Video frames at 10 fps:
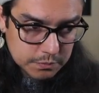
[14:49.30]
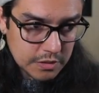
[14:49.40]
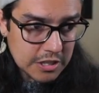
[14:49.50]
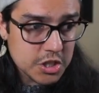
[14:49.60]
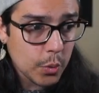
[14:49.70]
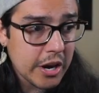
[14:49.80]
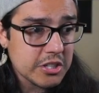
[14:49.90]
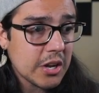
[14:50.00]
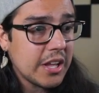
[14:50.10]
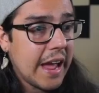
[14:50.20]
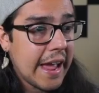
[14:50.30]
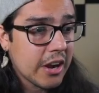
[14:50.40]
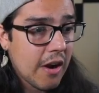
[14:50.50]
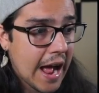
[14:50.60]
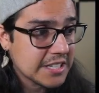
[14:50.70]
So here's how the
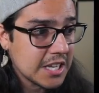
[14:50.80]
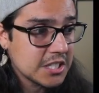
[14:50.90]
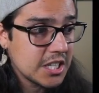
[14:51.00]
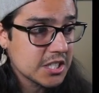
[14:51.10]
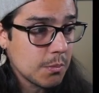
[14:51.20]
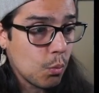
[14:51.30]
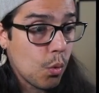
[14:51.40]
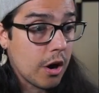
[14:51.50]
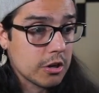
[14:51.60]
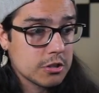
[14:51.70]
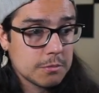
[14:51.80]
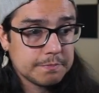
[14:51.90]
anchor asset system works.